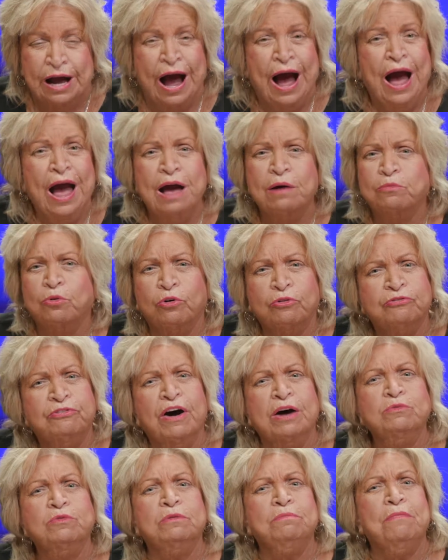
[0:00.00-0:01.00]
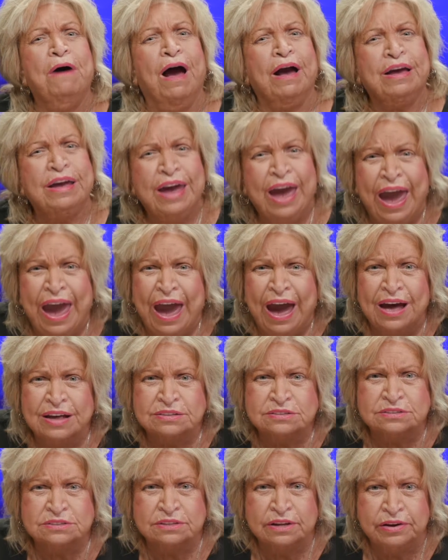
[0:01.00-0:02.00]
I have more fun with my
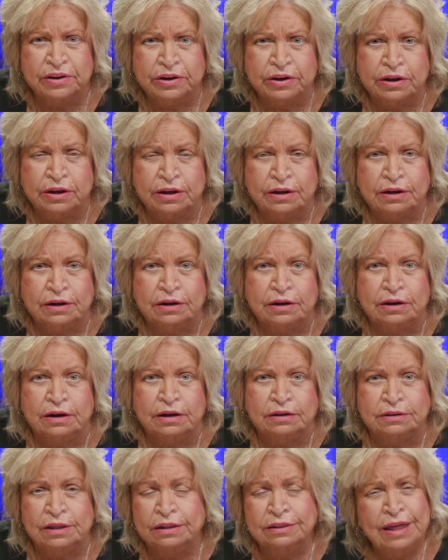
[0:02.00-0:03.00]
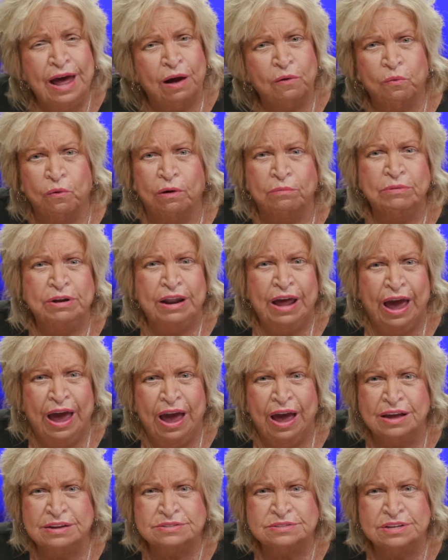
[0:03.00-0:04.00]
cats than that woman
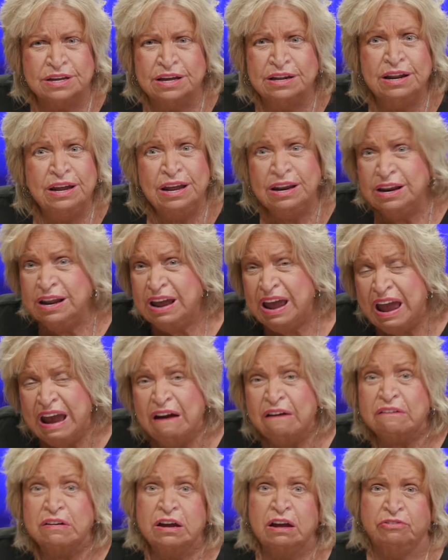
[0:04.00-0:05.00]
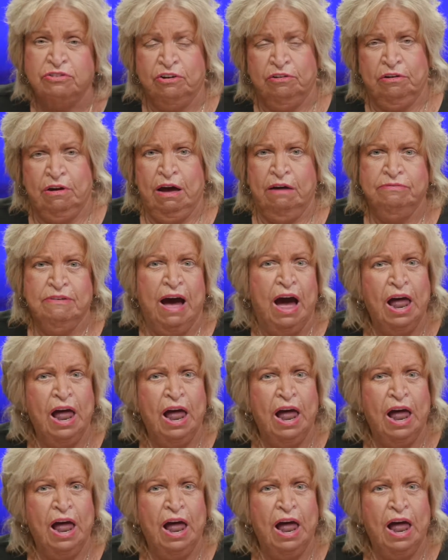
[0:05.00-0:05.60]
has in any area of her life.